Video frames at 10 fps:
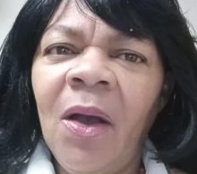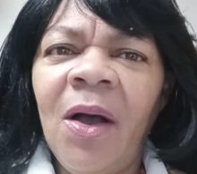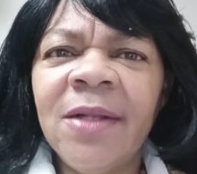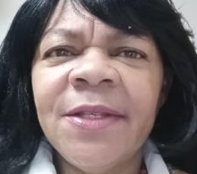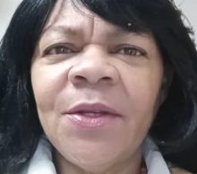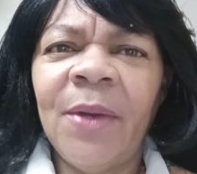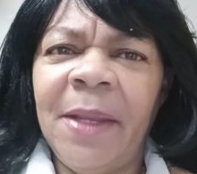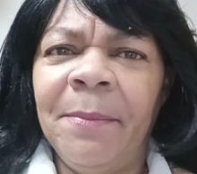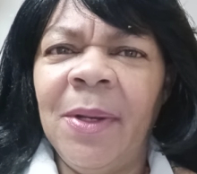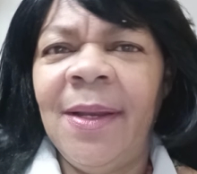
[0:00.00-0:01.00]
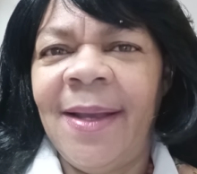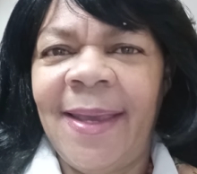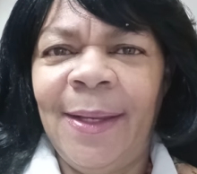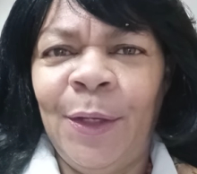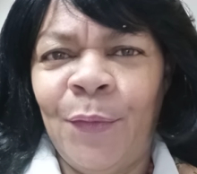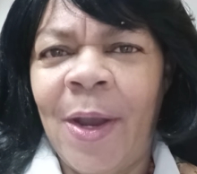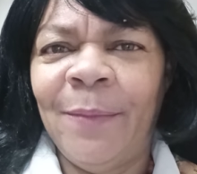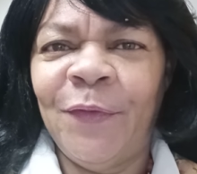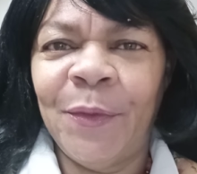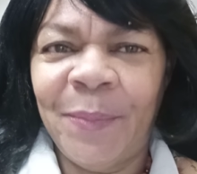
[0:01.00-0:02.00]
Also a bullock and a
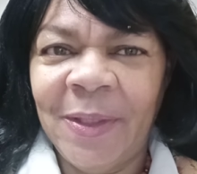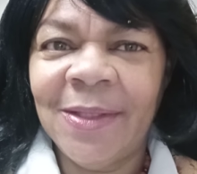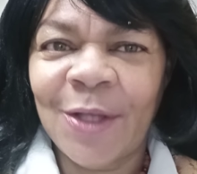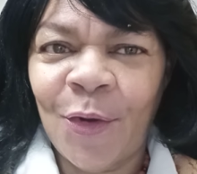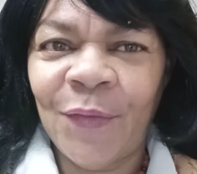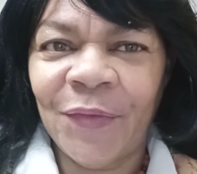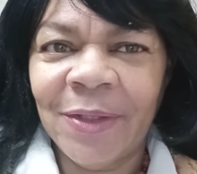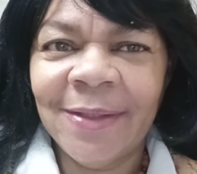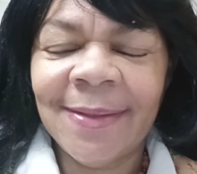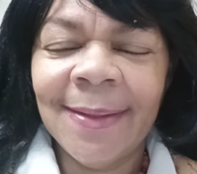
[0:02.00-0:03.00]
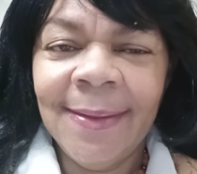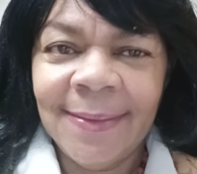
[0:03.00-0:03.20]
ram for peace offerings,